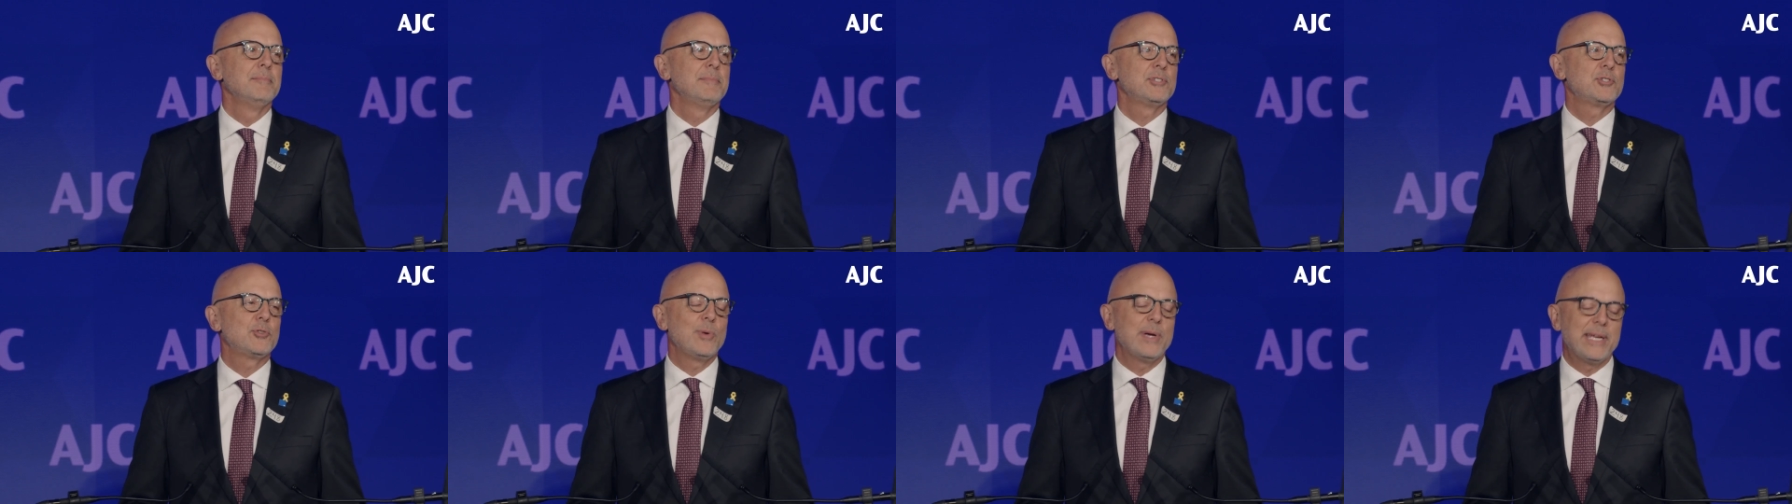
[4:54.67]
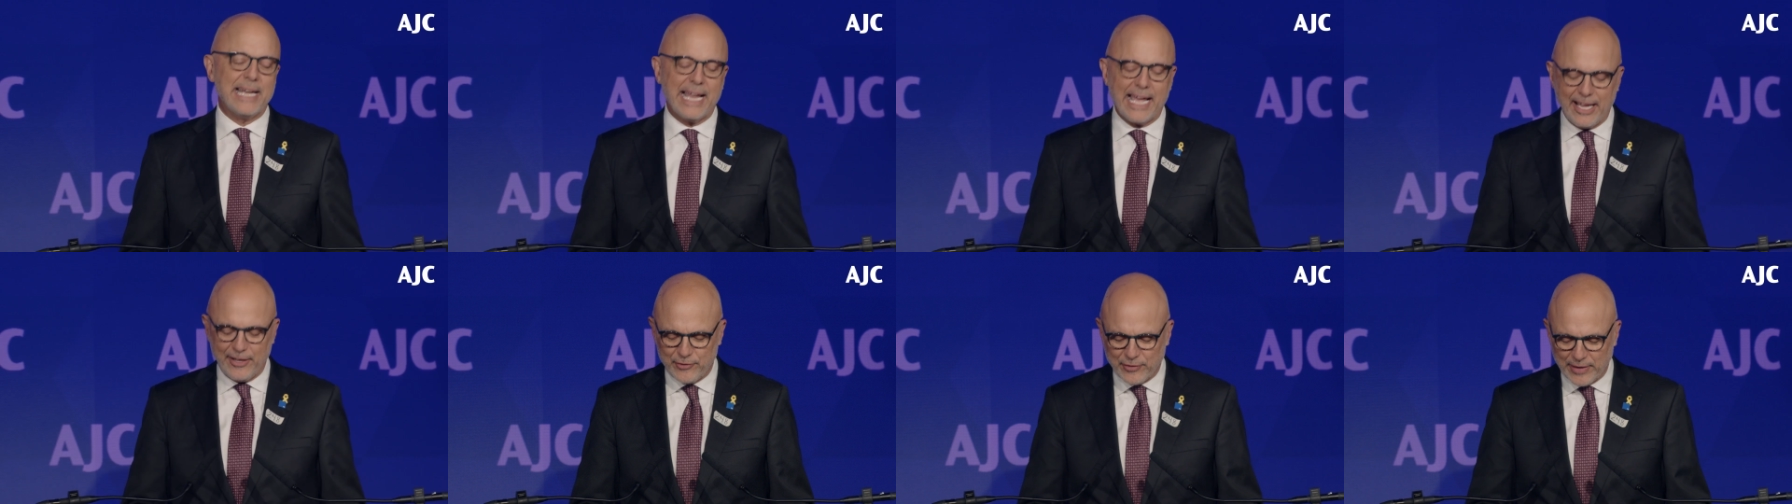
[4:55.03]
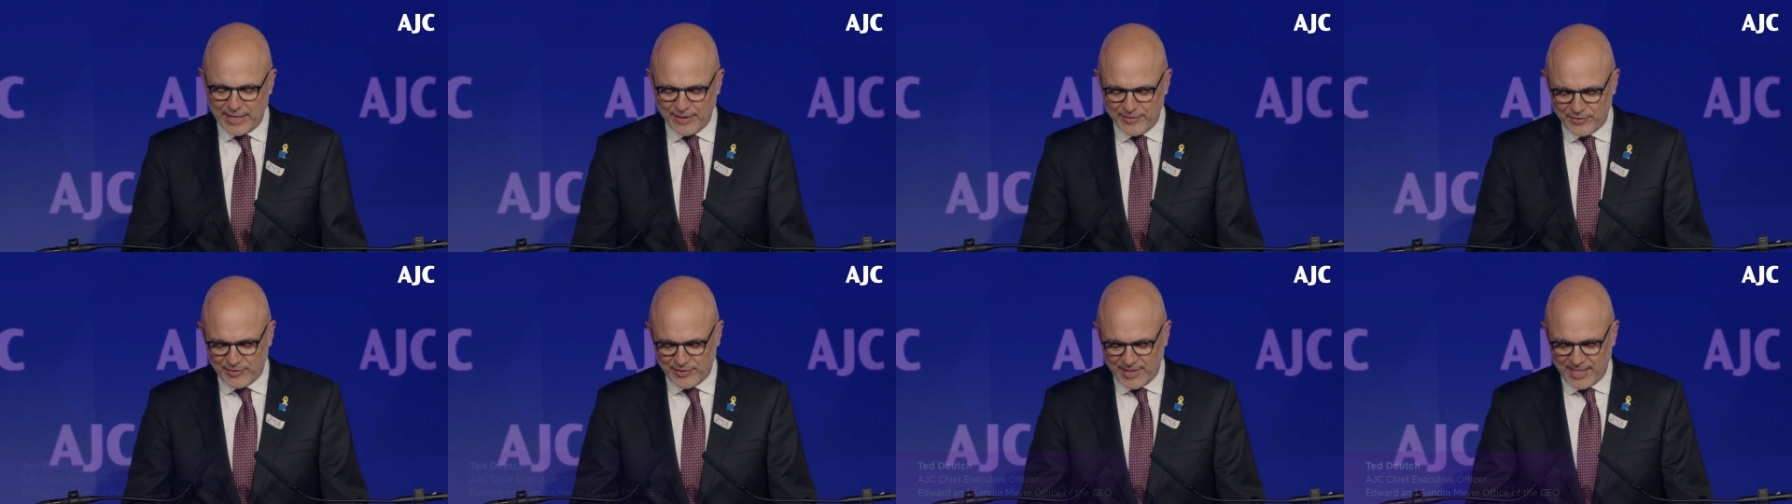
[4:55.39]
between
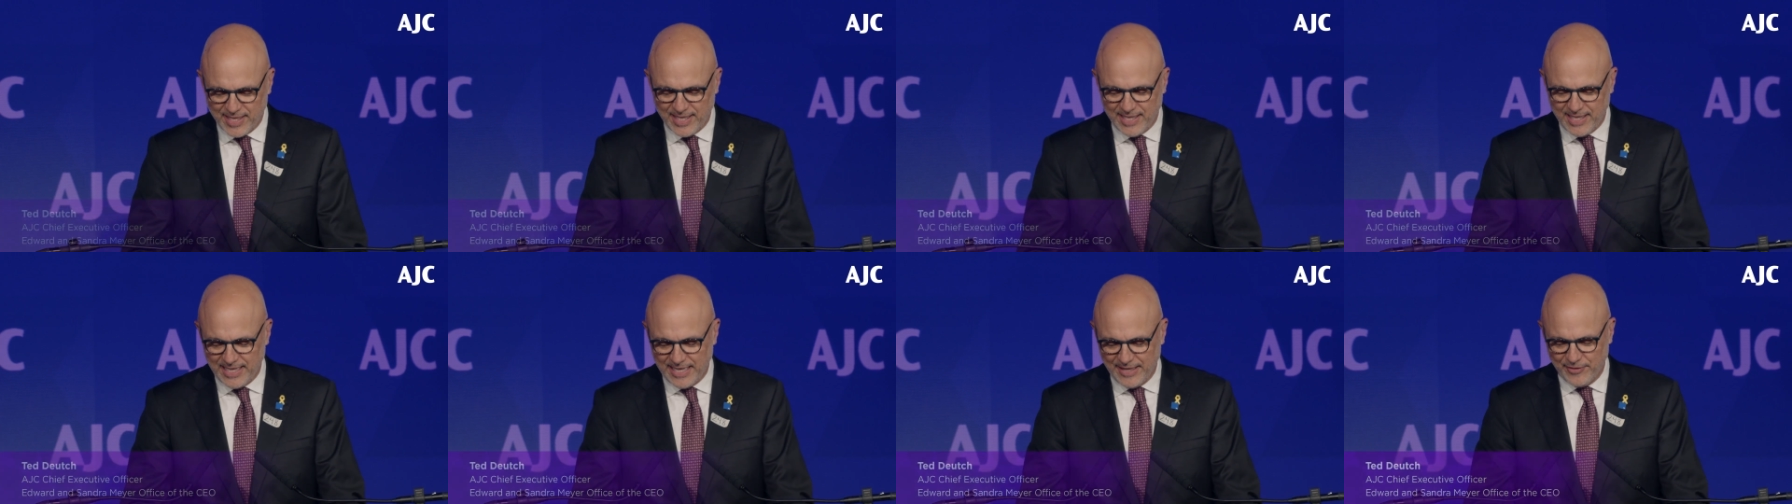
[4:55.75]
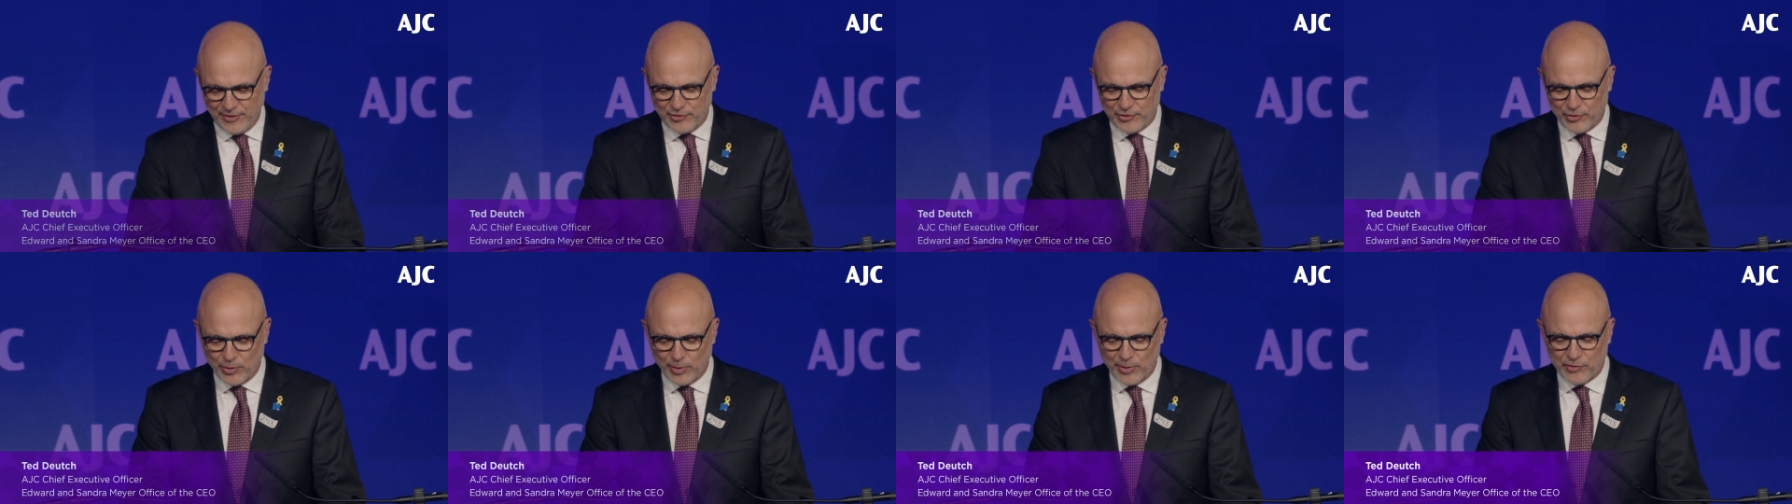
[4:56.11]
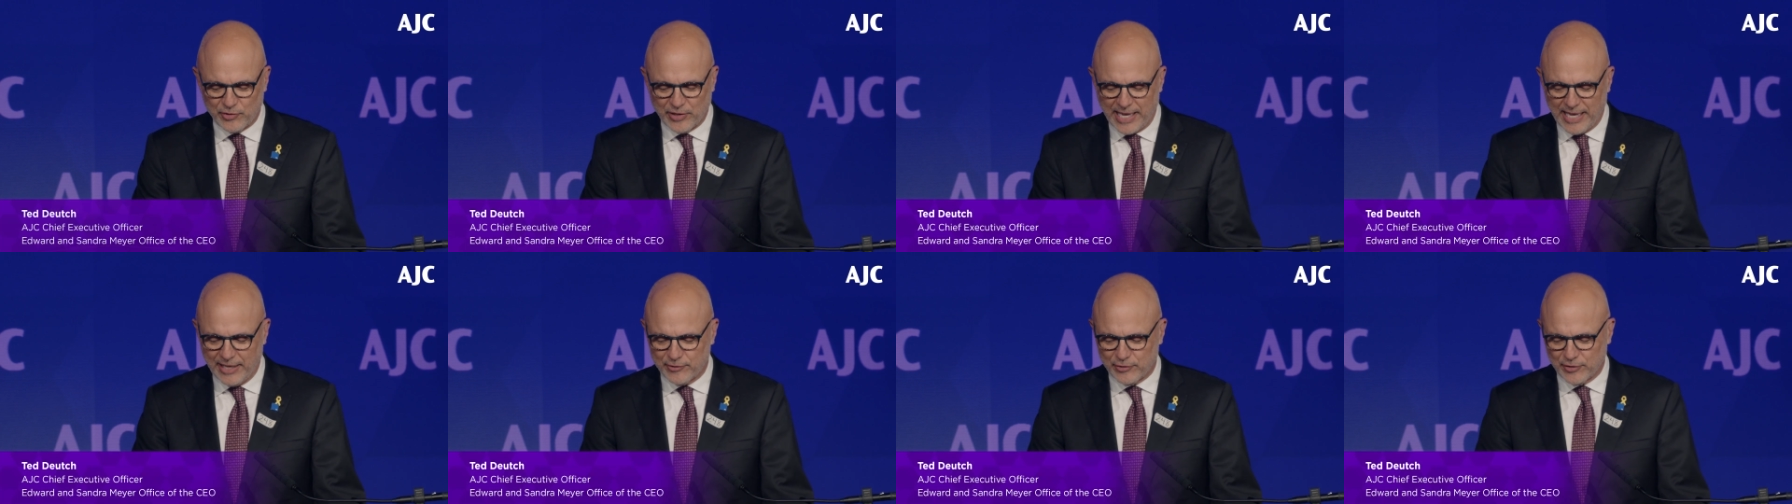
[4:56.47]
AJC and the
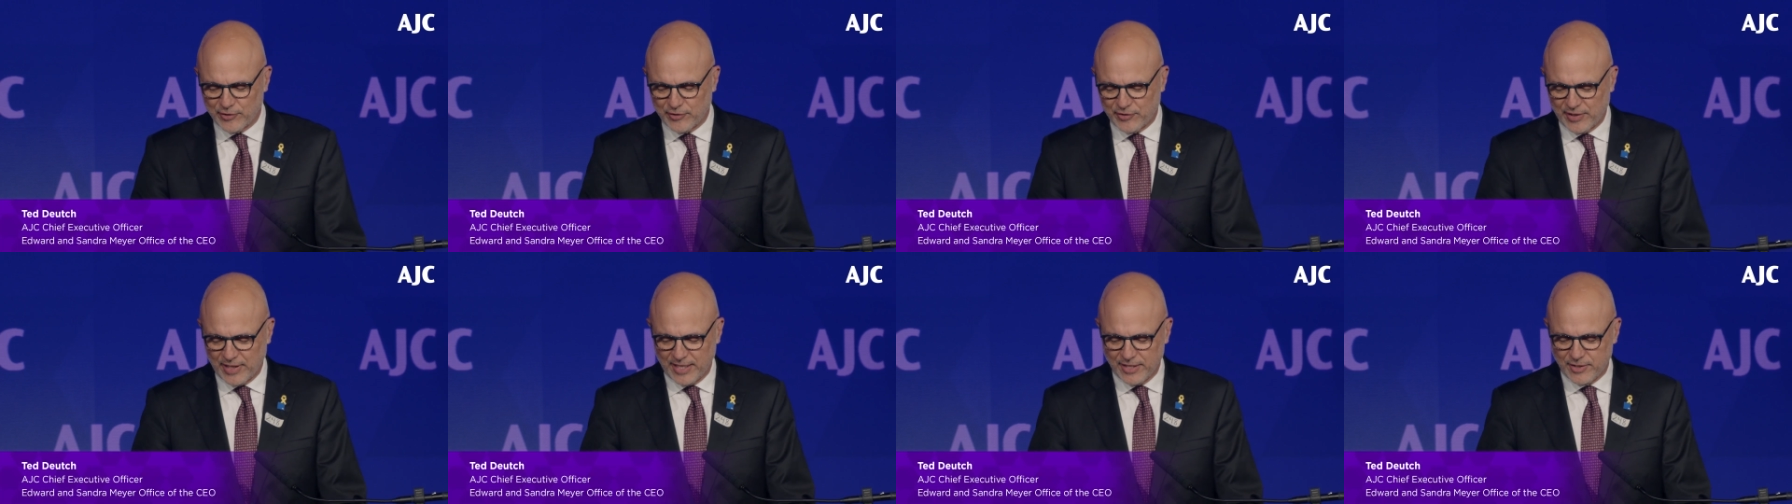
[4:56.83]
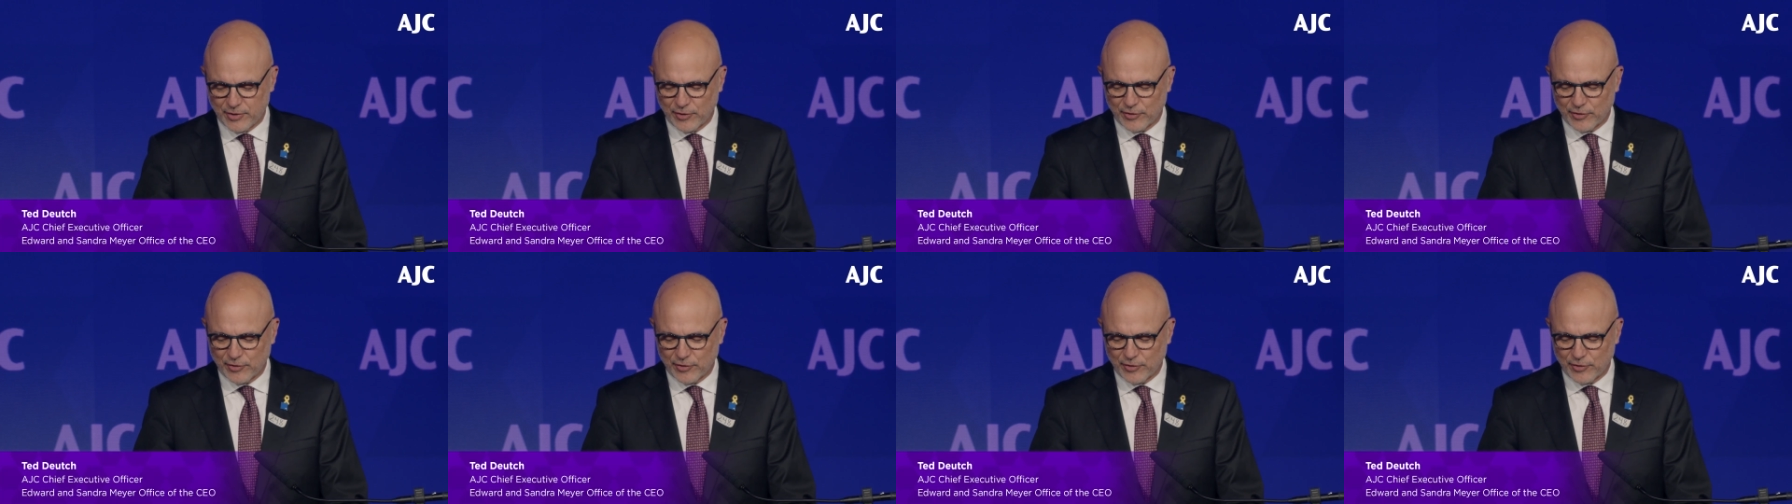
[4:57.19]
Jewish Agency